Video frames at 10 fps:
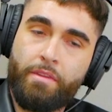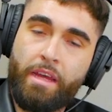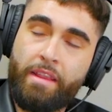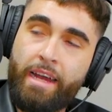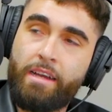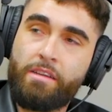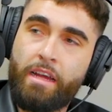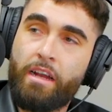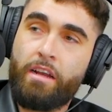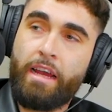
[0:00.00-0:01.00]
and that
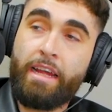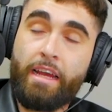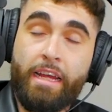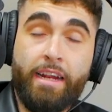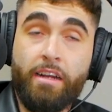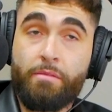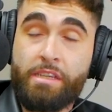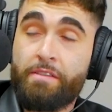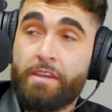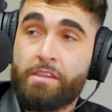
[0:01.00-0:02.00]
and it, ended up
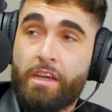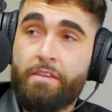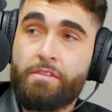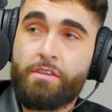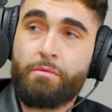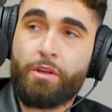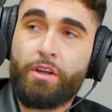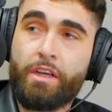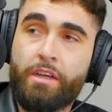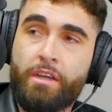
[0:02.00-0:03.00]
saving his life to some
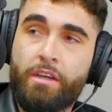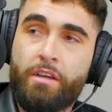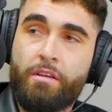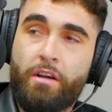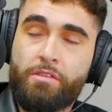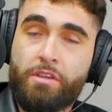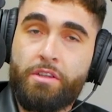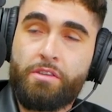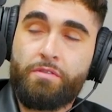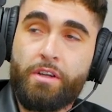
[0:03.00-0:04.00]
degree. Yeah. It also
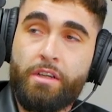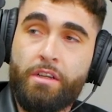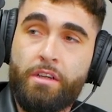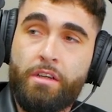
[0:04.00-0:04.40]
killed his friend.